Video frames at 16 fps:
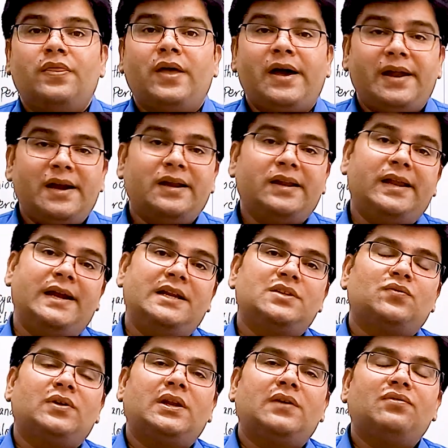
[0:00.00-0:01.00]
Thyroid gland
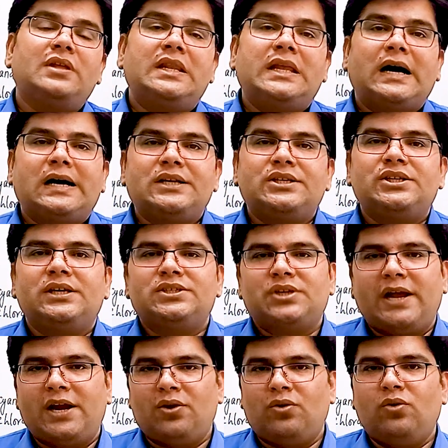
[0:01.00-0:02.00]
is one of the
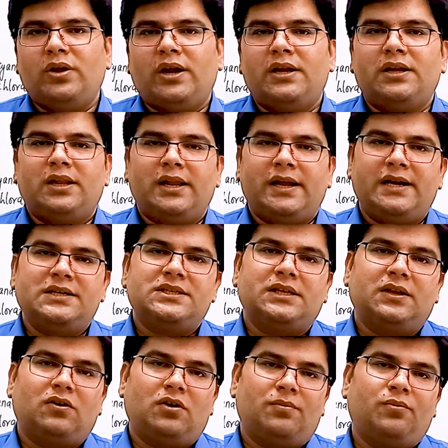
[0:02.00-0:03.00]
largest endocrine glands
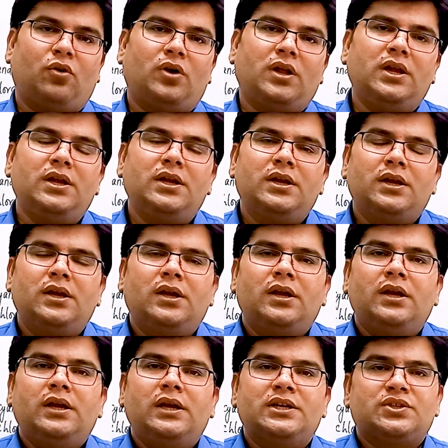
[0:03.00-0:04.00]
in our body.
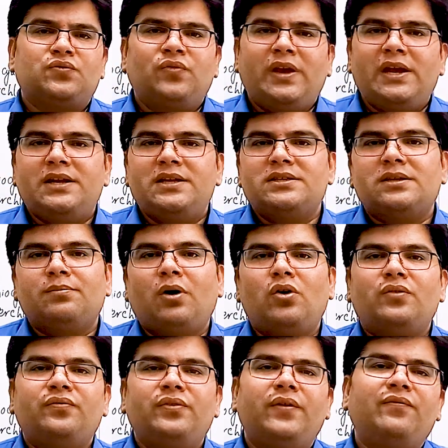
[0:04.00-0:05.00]
Its weight is
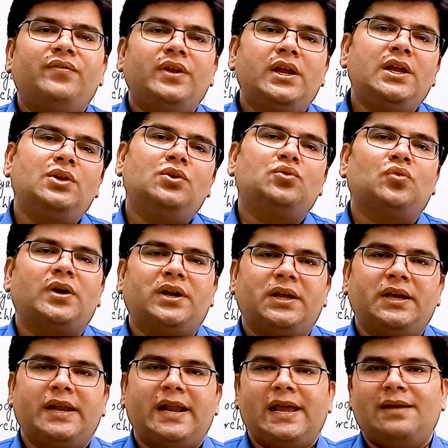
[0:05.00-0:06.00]
about 15 to
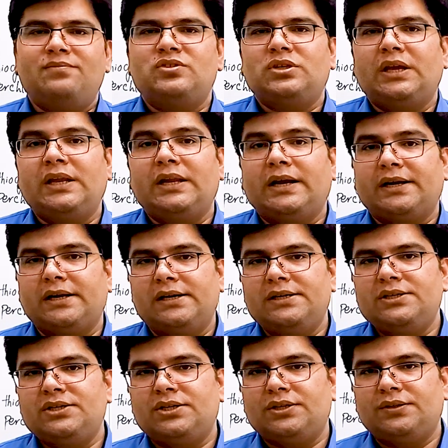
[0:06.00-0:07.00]
20 grams in
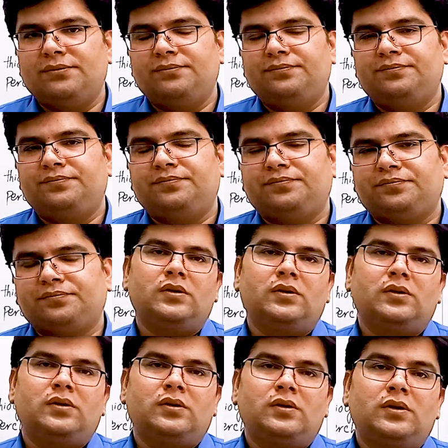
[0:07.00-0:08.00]
adults.
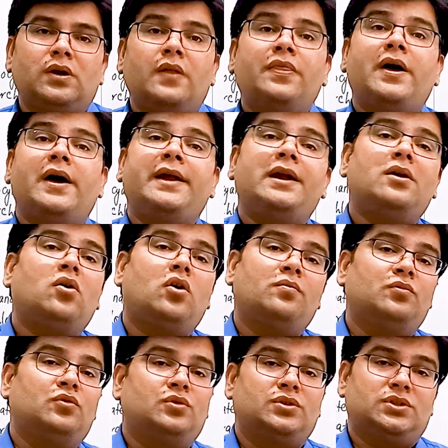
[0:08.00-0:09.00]
Thyroid
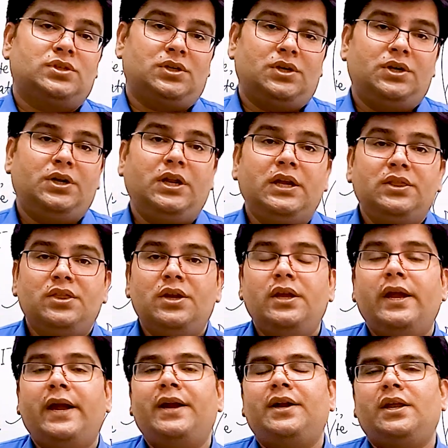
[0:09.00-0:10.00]
hormones
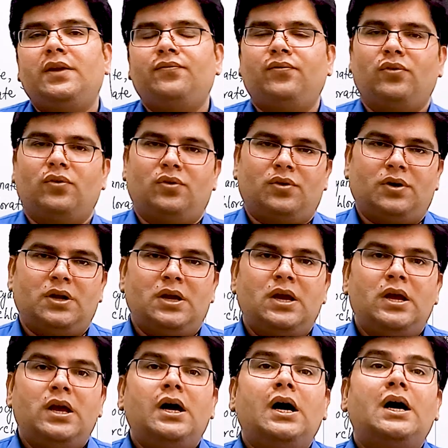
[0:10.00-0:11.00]
T3 and T4
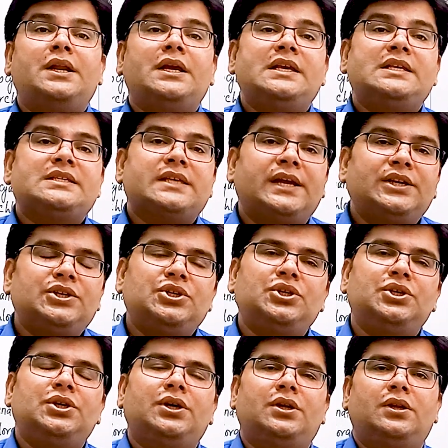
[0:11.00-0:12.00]
are
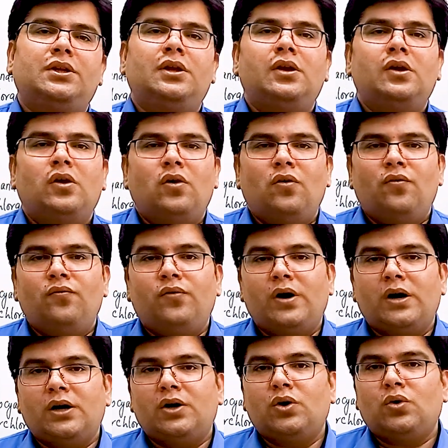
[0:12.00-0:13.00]
essential
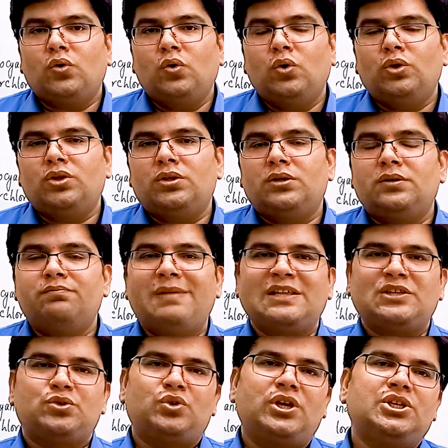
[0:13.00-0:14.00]
for growth,
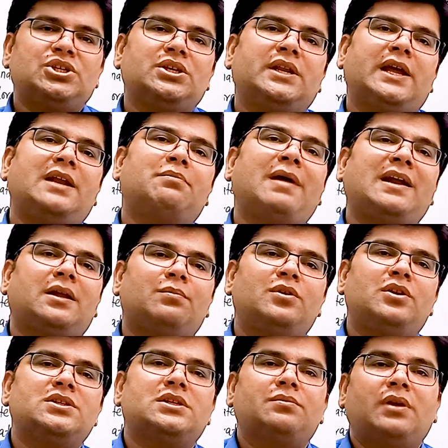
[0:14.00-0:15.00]
maturation and
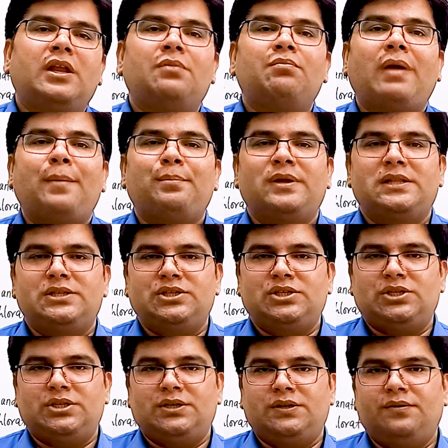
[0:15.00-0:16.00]
metabolism in
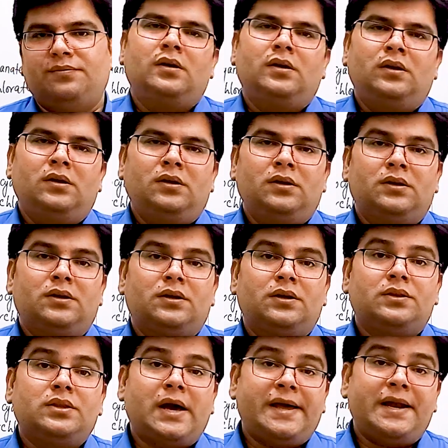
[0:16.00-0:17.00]
mammals.
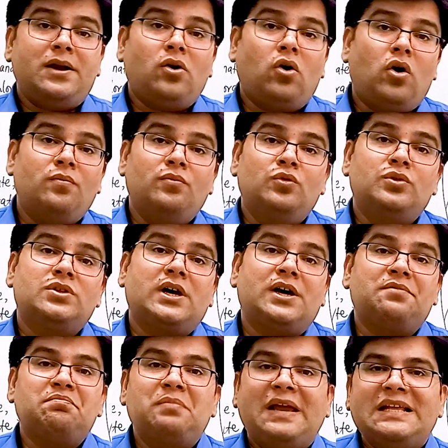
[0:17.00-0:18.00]
Thyroid hormones
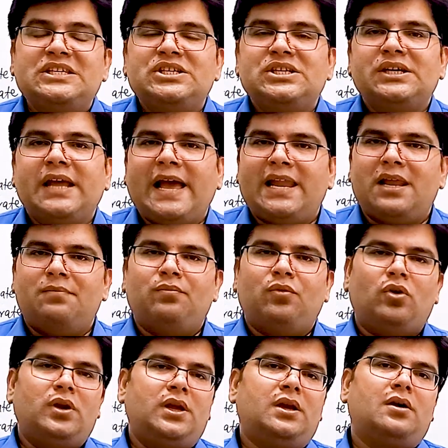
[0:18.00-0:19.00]
are major
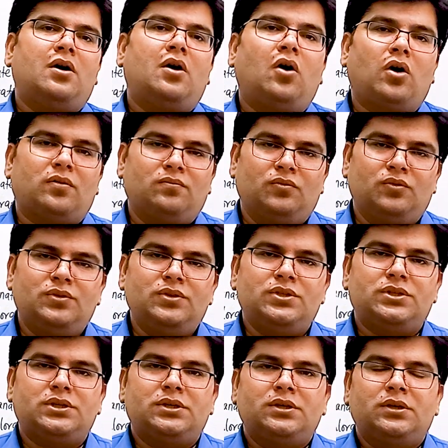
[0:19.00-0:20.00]
anabolic
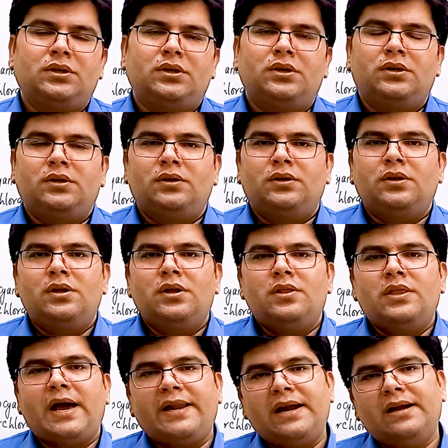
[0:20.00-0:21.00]
hormones.
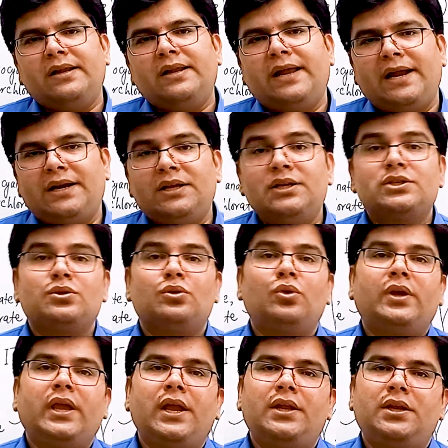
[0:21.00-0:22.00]
Thyroid gland is
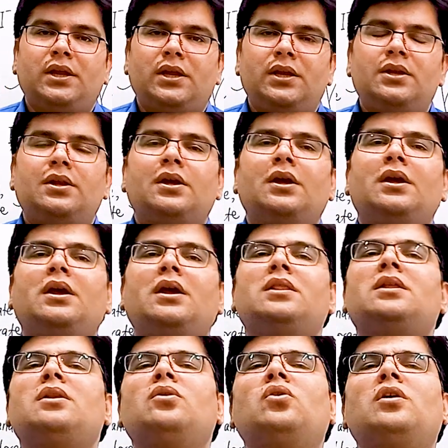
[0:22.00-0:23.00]
located
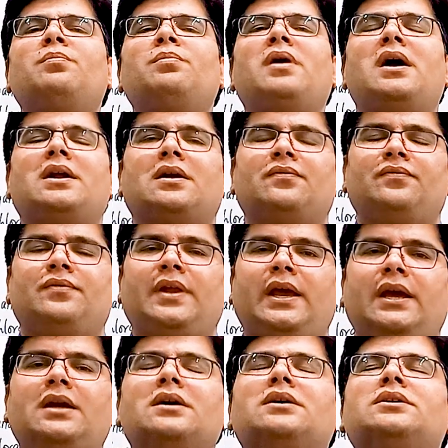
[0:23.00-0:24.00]
in the lower part of
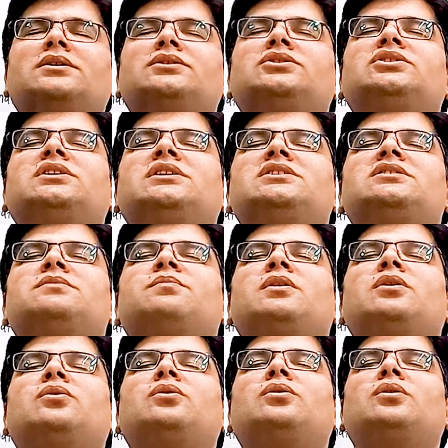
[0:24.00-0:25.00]
neck just
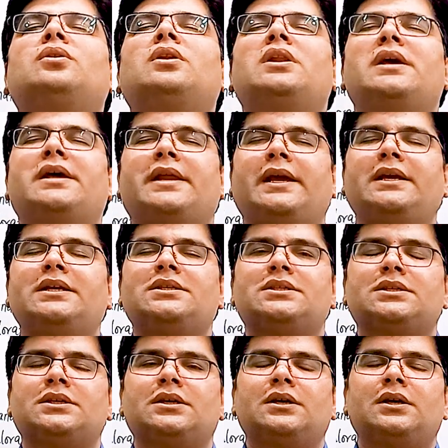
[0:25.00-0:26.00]
below
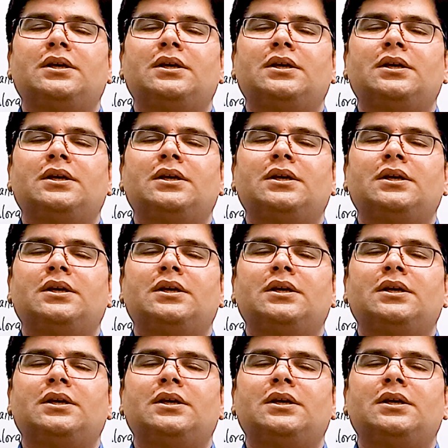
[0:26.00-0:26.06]
larynx.